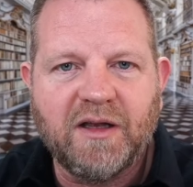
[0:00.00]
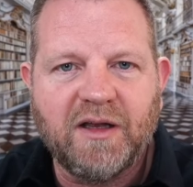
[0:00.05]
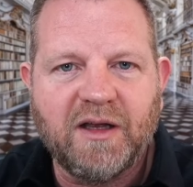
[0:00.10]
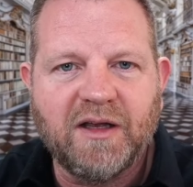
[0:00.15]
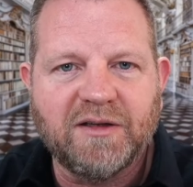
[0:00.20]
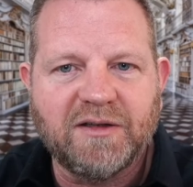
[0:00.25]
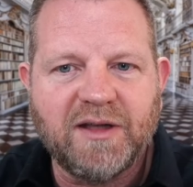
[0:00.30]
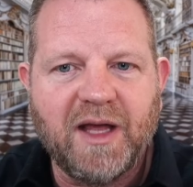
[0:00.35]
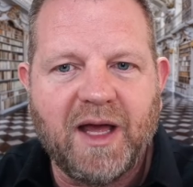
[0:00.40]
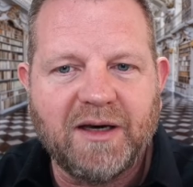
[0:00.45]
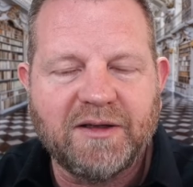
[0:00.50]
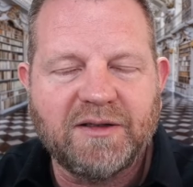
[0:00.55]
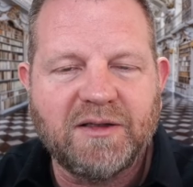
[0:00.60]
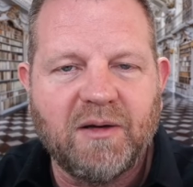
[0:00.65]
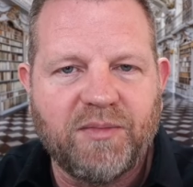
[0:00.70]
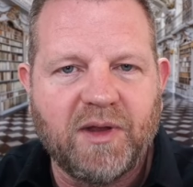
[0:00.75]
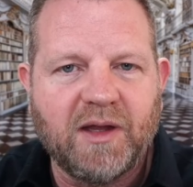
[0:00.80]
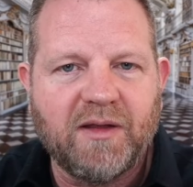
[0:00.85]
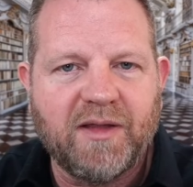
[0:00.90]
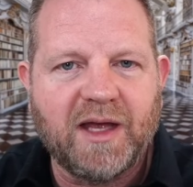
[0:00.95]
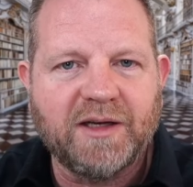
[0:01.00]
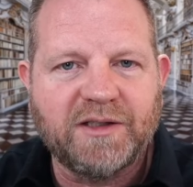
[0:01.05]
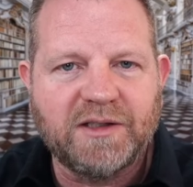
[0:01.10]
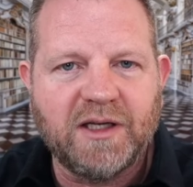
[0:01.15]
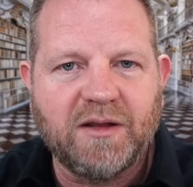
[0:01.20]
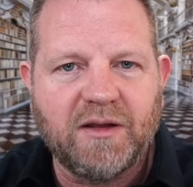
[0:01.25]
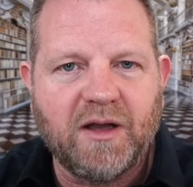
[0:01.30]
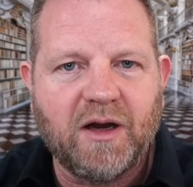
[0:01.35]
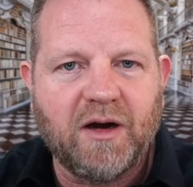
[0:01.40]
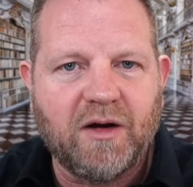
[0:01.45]
Is that something that's
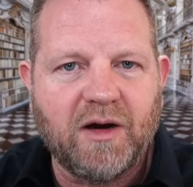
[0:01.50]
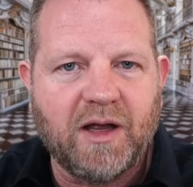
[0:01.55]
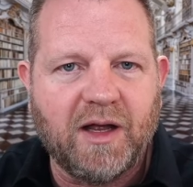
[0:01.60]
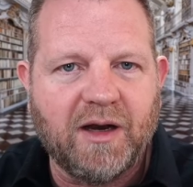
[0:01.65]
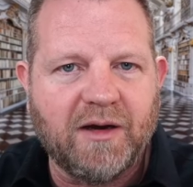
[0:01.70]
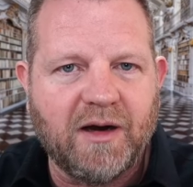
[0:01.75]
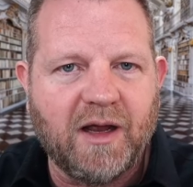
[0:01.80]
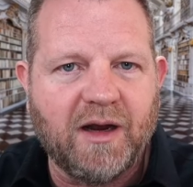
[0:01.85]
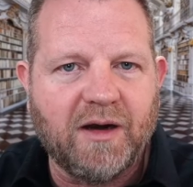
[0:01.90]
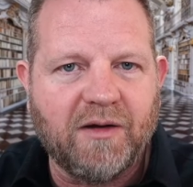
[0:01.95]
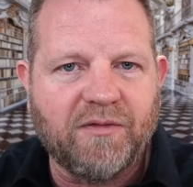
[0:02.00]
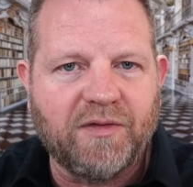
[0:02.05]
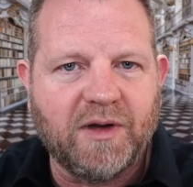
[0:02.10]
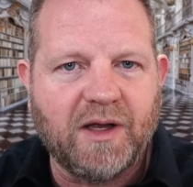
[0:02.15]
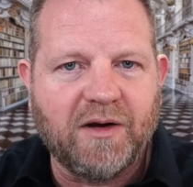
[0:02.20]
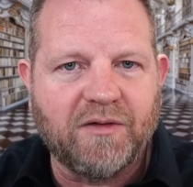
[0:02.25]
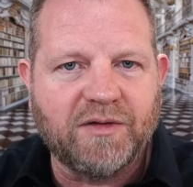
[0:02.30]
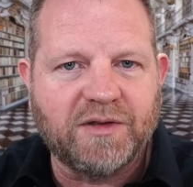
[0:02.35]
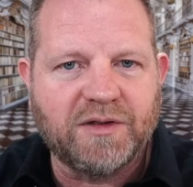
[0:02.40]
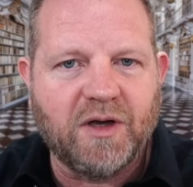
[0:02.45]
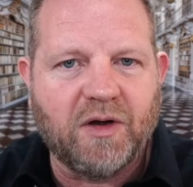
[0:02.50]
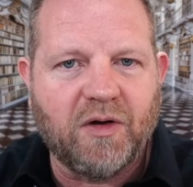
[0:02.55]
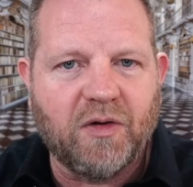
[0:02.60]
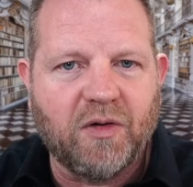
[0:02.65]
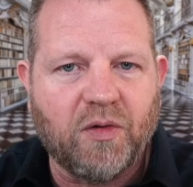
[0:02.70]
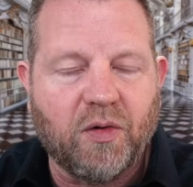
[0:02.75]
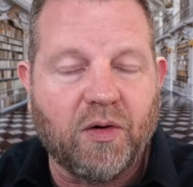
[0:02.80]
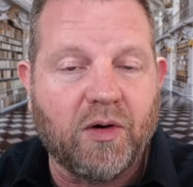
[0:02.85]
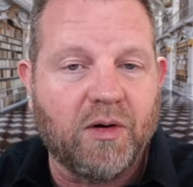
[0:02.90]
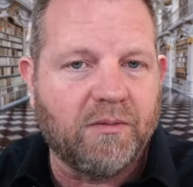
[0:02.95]
in there? And, and if and if
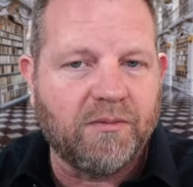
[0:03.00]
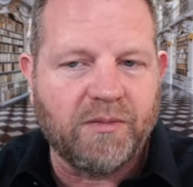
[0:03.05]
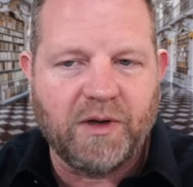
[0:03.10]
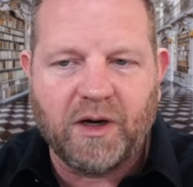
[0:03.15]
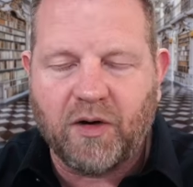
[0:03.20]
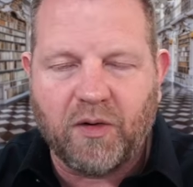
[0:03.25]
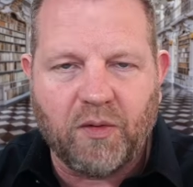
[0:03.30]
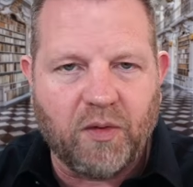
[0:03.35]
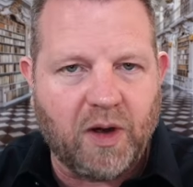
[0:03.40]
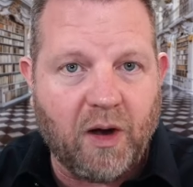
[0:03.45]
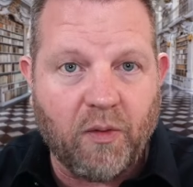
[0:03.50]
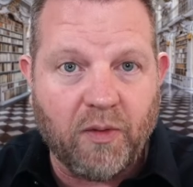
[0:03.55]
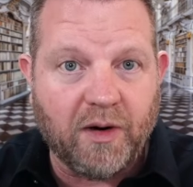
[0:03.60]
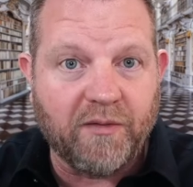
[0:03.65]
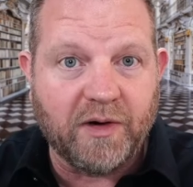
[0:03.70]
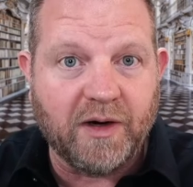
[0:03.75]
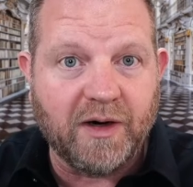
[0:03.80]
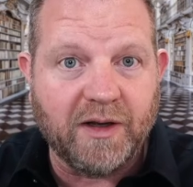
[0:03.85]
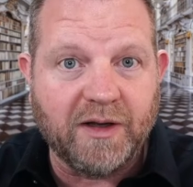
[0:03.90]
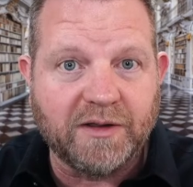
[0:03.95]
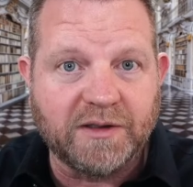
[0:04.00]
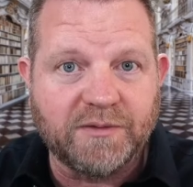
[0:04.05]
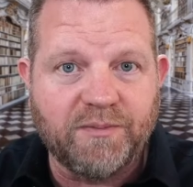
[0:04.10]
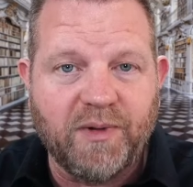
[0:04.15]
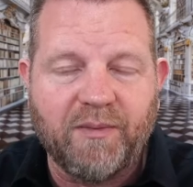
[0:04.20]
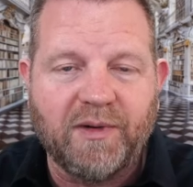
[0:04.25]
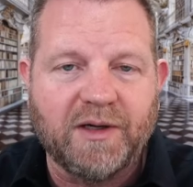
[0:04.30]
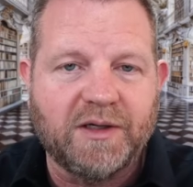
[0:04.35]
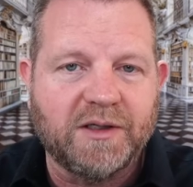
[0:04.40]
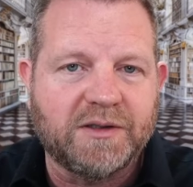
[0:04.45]
so, or you know, however it is,
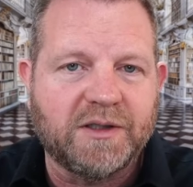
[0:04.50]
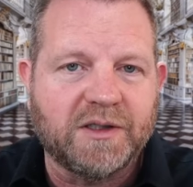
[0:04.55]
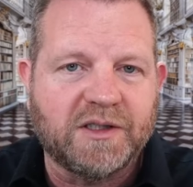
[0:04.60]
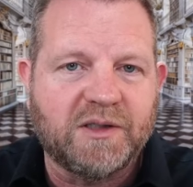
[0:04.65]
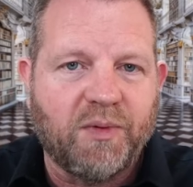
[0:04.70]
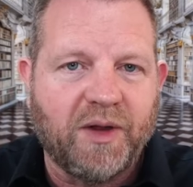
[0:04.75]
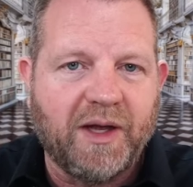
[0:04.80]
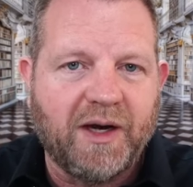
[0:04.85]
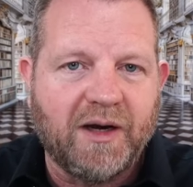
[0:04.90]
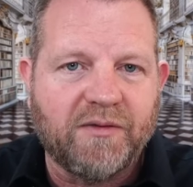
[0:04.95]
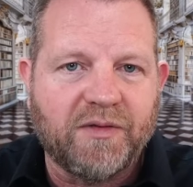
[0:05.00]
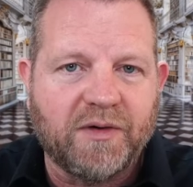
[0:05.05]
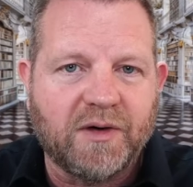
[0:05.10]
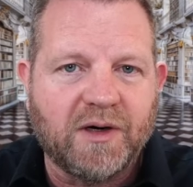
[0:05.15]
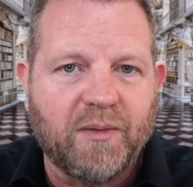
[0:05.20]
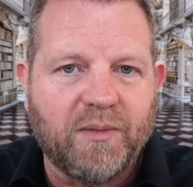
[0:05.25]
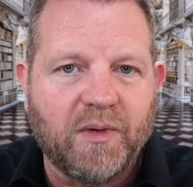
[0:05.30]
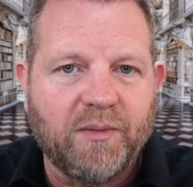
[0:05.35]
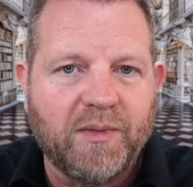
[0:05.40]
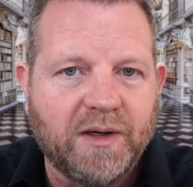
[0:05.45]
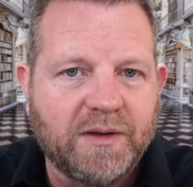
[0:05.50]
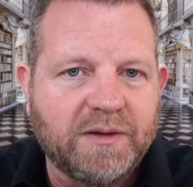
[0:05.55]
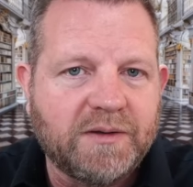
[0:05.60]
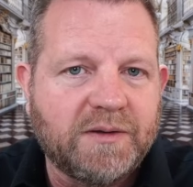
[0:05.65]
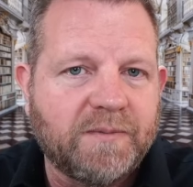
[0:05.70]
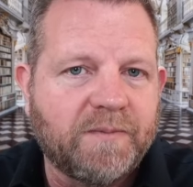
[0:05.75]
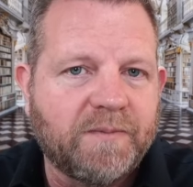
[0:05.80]
maybe just explain it for a couple minutes.